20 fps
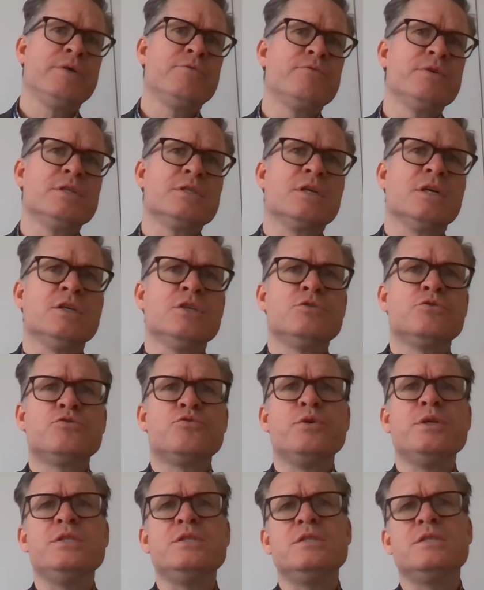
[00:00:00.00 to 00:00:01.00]
risks are
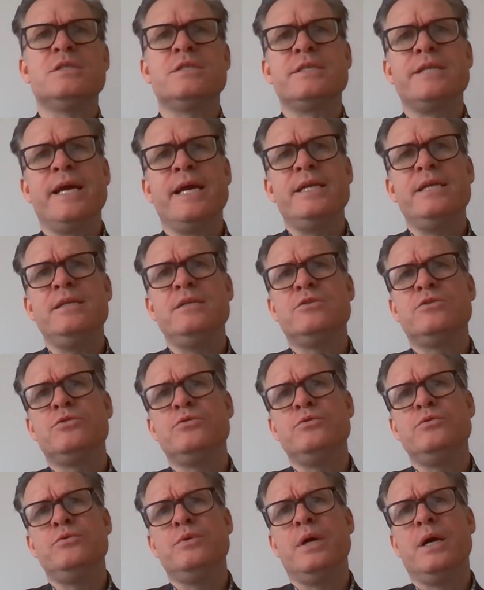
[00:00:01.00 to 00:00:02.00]
twisted slightly
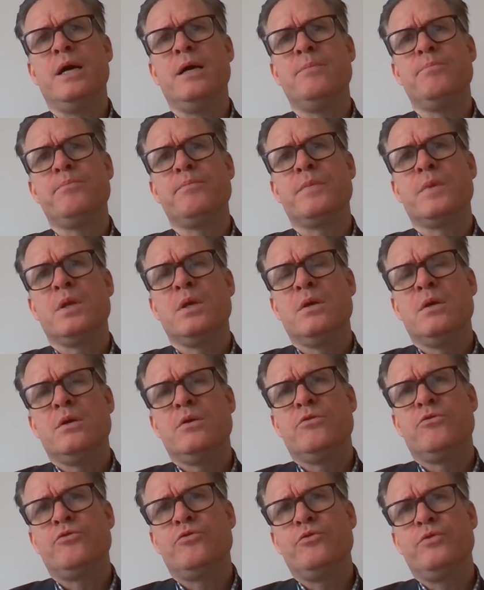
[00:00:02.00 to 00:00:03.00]
to
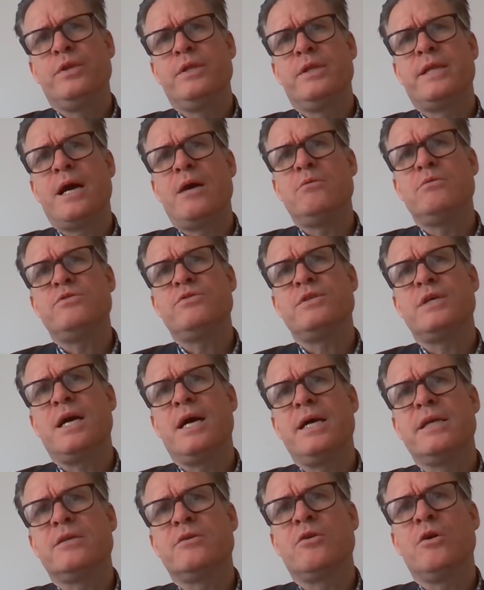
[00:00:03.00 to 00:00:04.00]
the
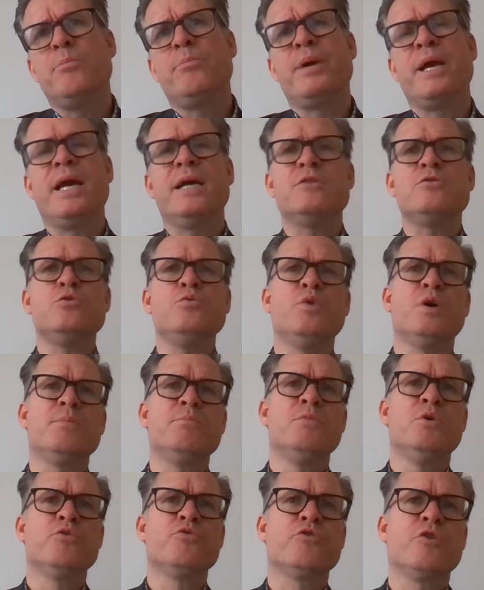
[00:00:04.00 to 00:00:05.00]
downside compared to what
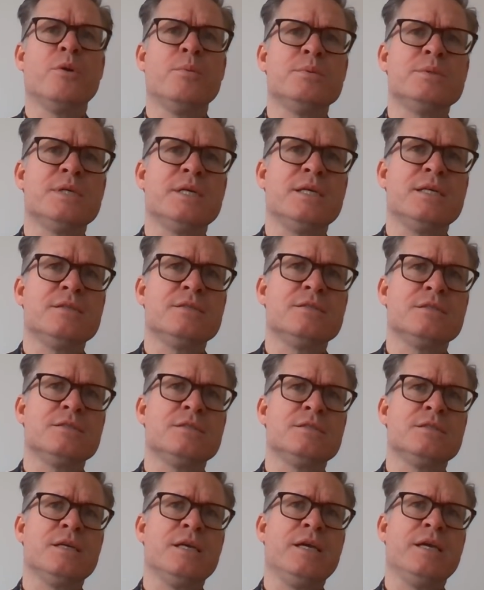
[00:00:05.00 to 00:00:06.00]
most commentators
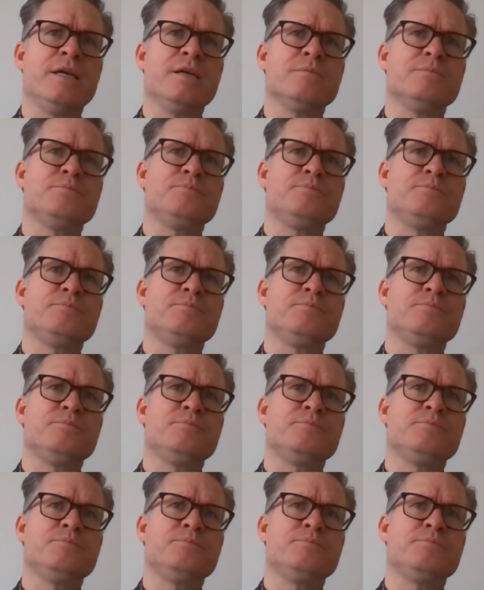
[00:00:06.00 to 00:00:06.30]
are saying.